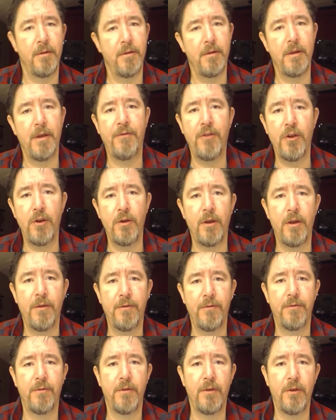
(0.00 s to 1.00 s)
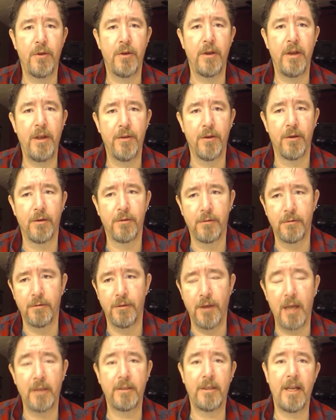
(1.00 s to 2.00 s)
If you can either
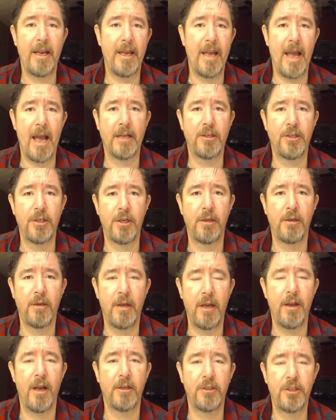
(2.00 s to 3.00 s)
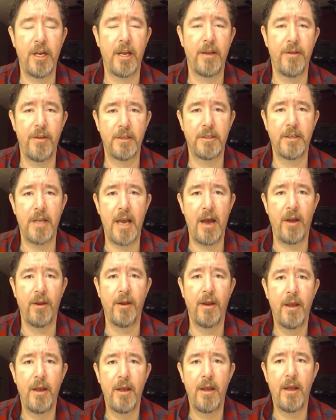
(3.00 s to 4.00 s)
not take action and not check this
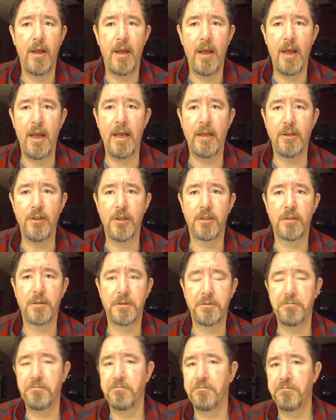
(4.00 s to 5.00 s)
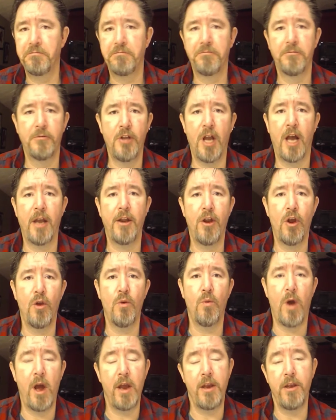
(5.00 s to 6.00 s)
out and just not
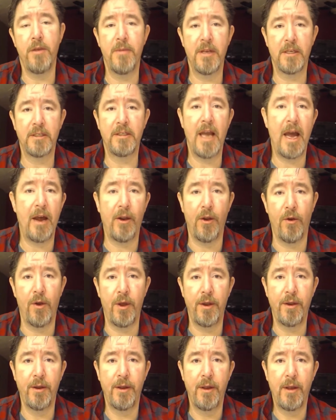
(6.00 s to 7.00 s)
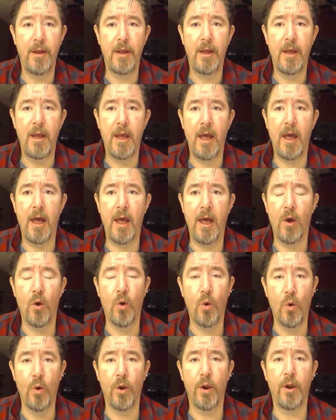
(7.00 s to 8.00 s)
know what you missed out on,
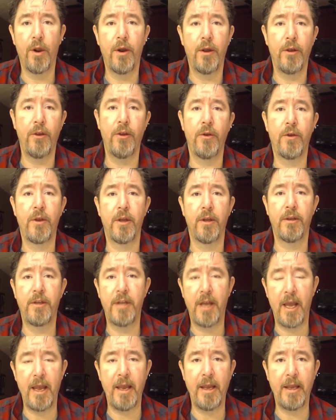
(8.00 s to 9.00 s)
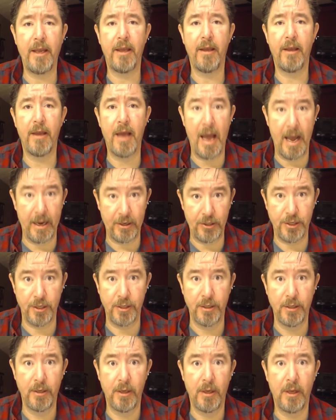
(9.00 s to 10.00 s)
or you can take
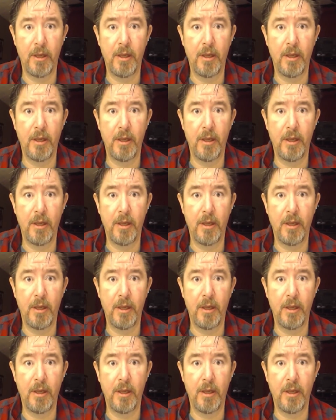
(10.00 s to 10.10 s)
action,